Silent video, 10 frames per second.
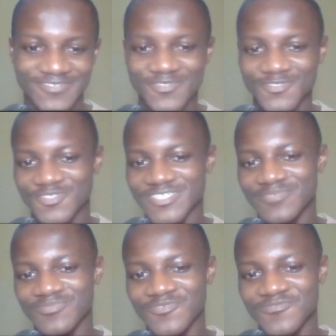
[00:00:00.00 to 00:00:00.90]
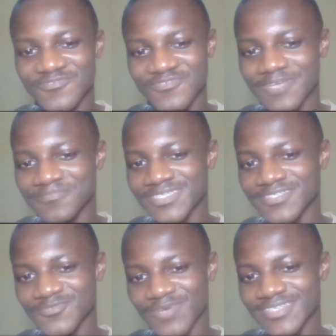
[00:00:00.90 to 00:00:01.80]
You shouldn't move a
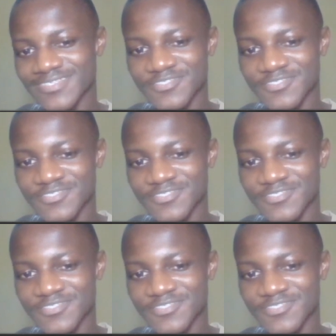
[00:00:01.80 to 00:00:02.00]
piece twice.